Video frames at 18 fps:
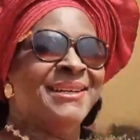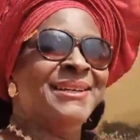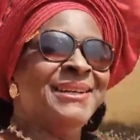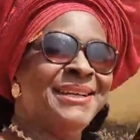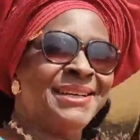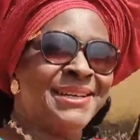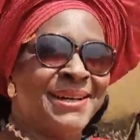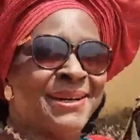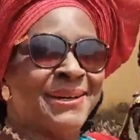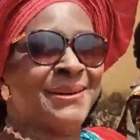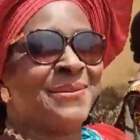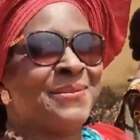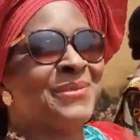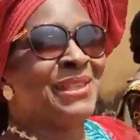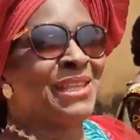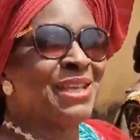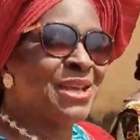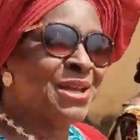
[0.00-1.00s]
You know,
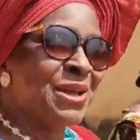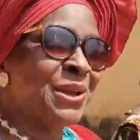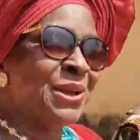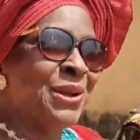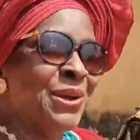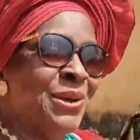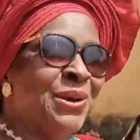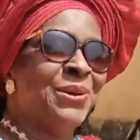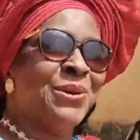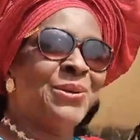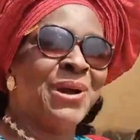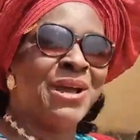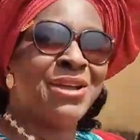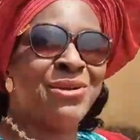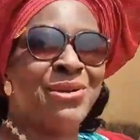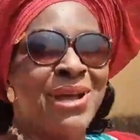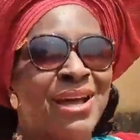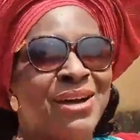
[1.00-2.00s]

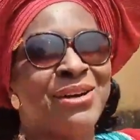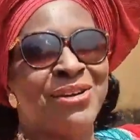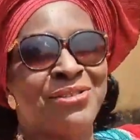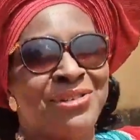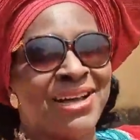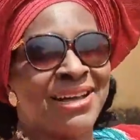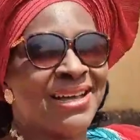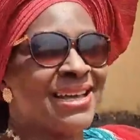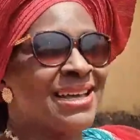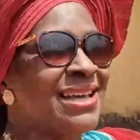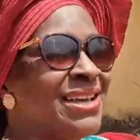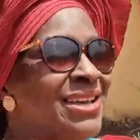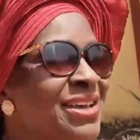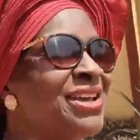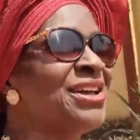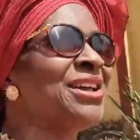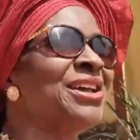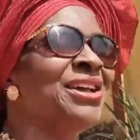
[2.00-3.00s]
when you are over
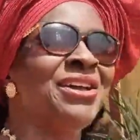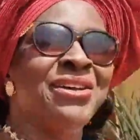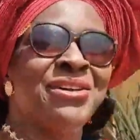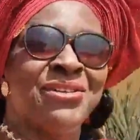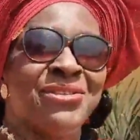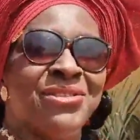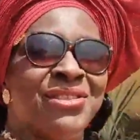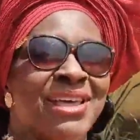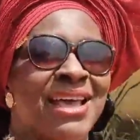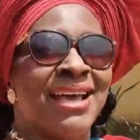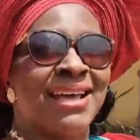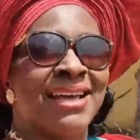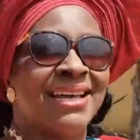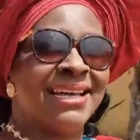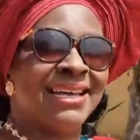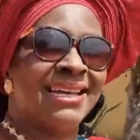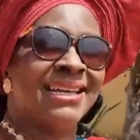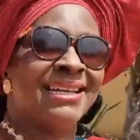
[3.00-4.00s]

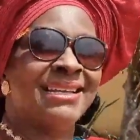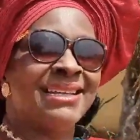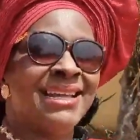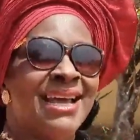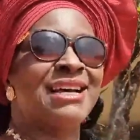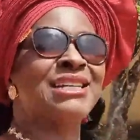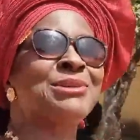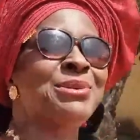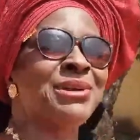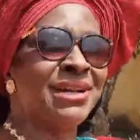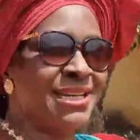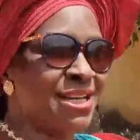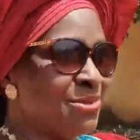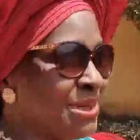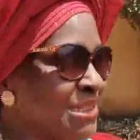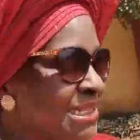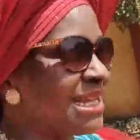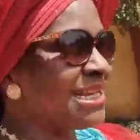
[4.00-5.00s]
there in diaspora,
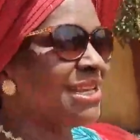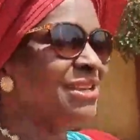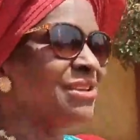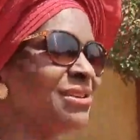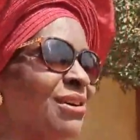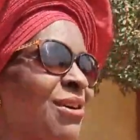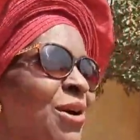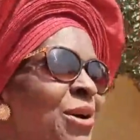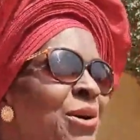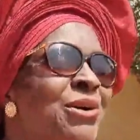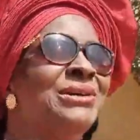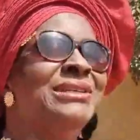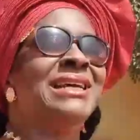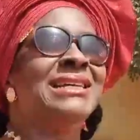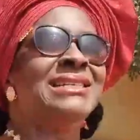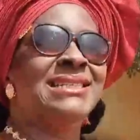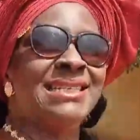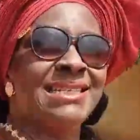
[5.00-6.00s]
they'll be telling you, oh,
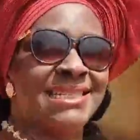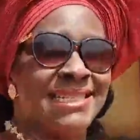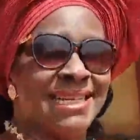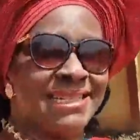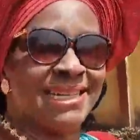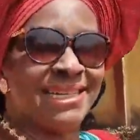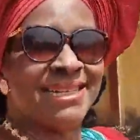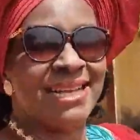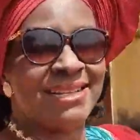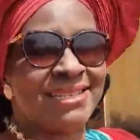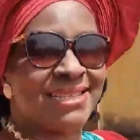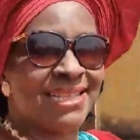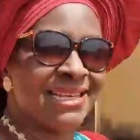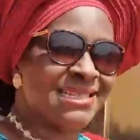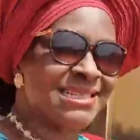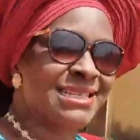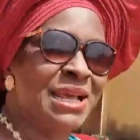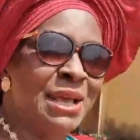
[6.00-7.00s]
there's this gender, there's
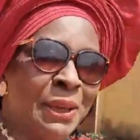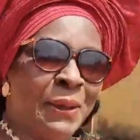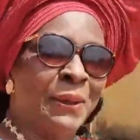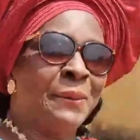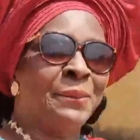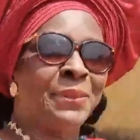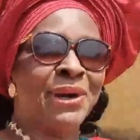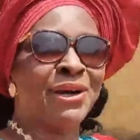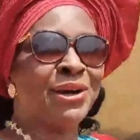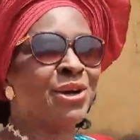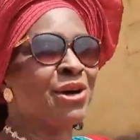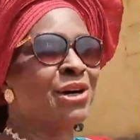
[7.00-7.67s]
this. But